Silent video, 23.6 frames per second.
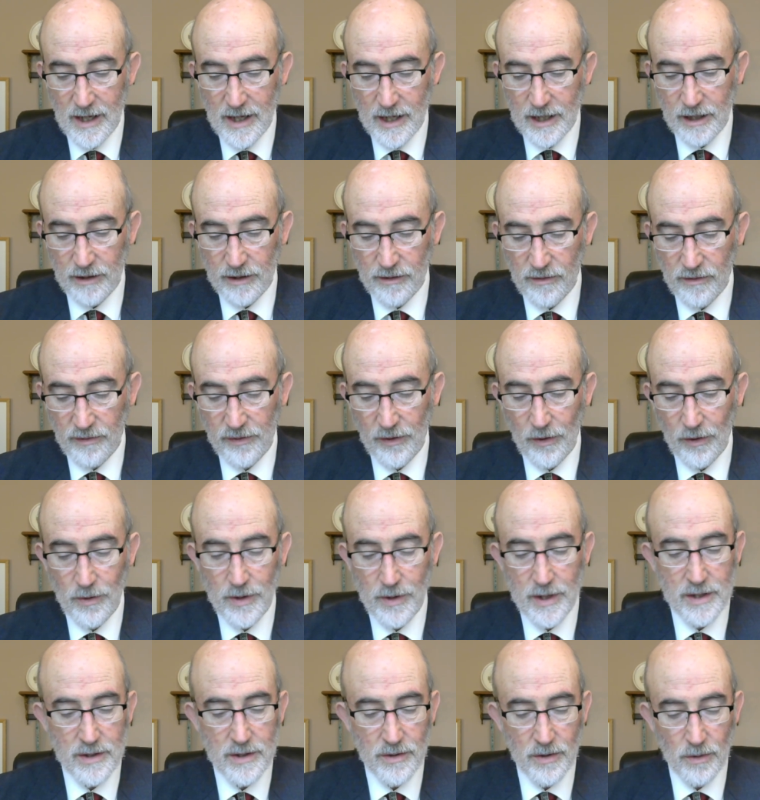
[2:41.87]

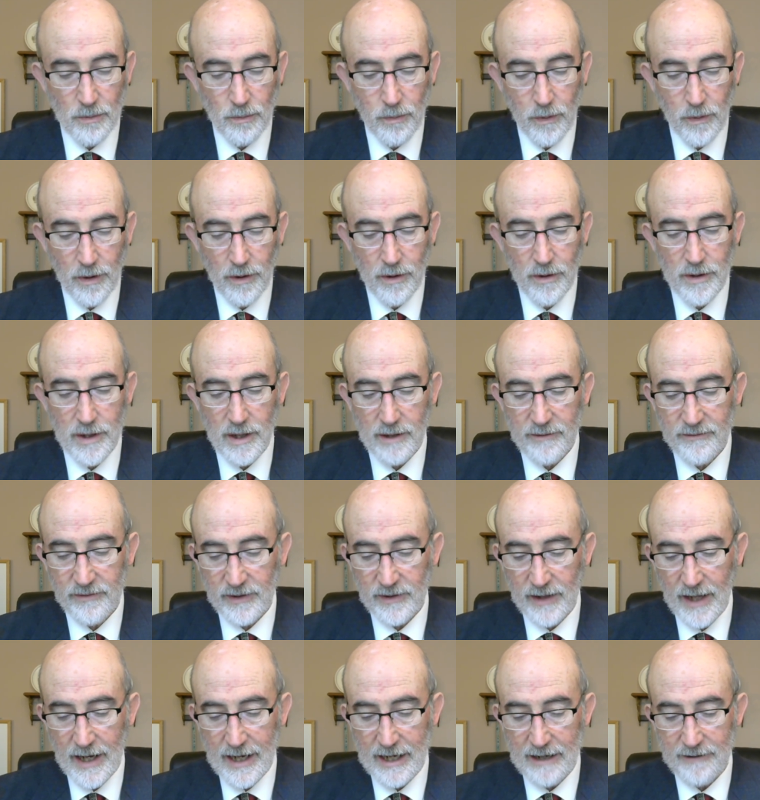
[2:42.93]
concerning the word of
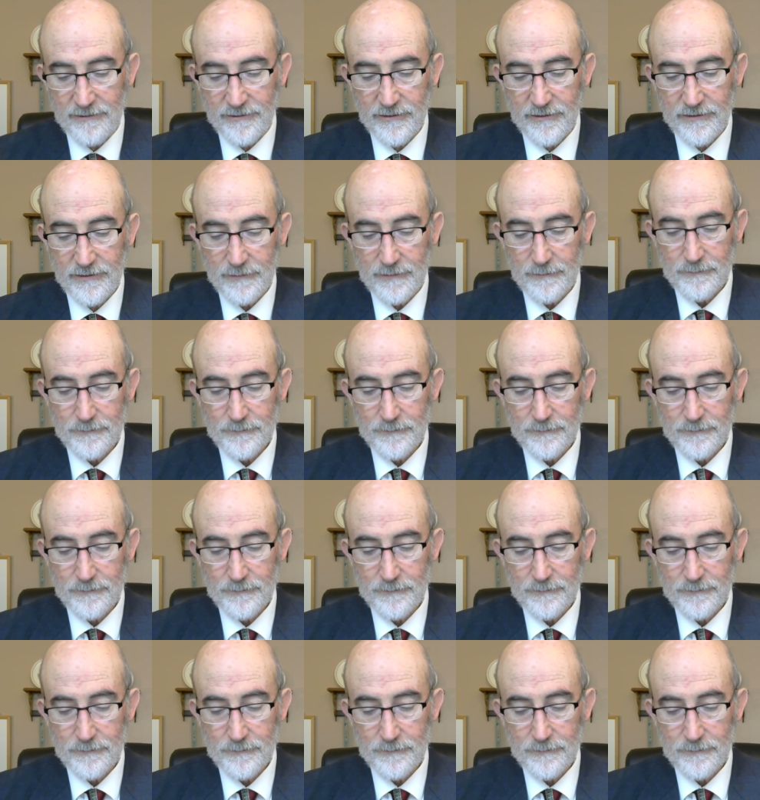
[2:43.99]
life,